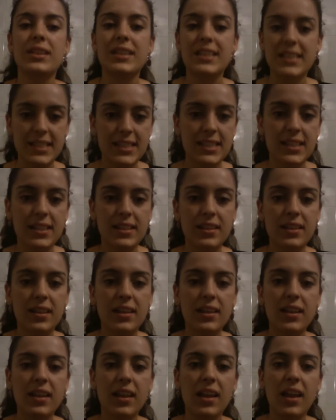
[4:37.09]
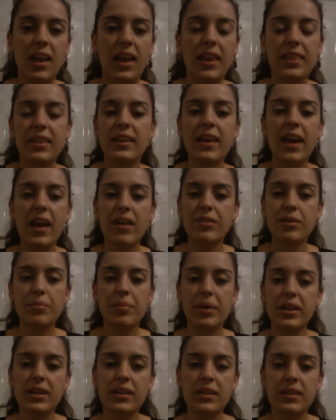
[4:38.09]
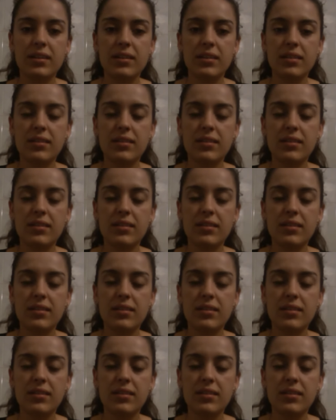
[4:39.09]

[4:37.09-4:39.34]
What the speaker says: listen. I think everybody